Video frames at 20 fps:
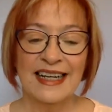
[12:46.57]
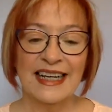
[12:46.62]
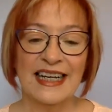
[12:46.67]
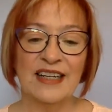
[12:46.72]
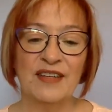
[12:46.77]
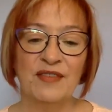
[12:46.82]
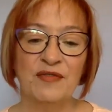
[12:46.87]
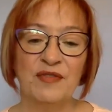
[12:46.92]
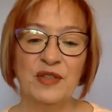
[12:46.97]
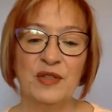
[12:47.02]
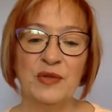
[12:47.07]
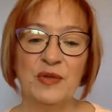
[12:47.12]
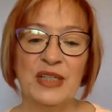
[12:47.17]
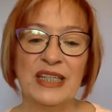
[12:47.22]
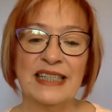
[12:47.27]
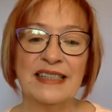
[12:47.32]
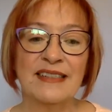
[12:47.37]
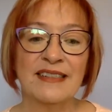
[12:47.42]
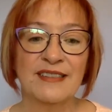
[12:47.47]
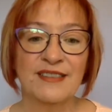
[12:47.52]
if you
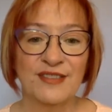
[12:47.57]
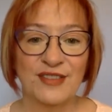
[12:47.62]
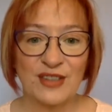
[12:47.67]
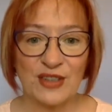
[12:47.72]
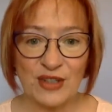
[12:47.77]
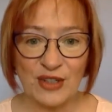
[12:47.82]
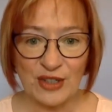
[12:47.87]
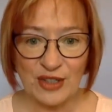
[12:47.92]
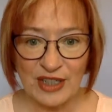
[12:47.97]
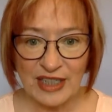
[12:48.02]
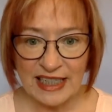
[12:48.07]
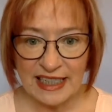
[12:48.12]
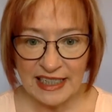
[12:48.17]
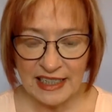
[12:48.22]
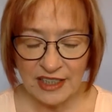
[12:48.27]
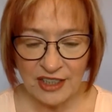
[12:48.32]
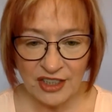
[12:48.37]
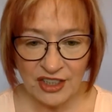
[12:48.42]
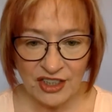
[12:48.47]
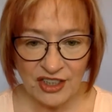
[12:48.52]
get
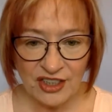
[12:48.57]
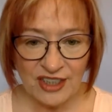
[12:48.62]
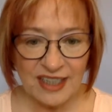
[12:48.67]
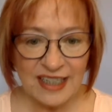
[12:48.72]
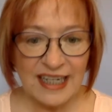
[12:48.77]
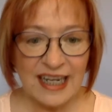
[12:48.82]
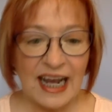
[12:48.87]
discouraged,